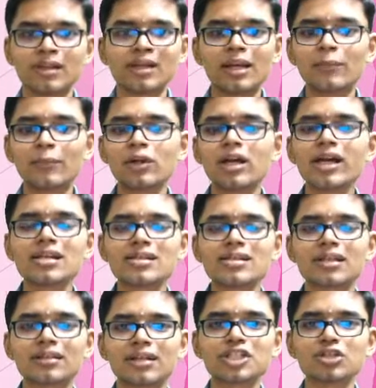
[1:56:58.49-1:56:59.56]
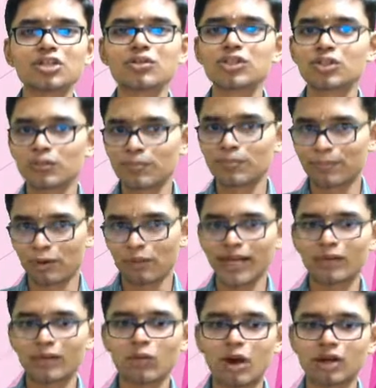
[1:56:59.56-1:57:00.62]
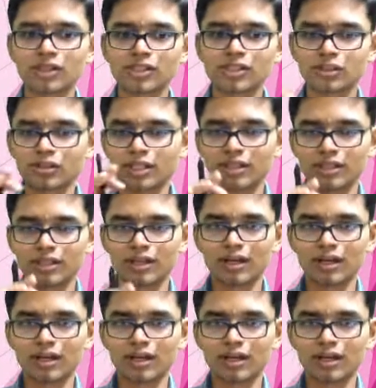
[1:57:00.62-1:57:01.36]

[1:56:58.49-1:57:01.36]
Yamuna and Satluj used to provide waters to the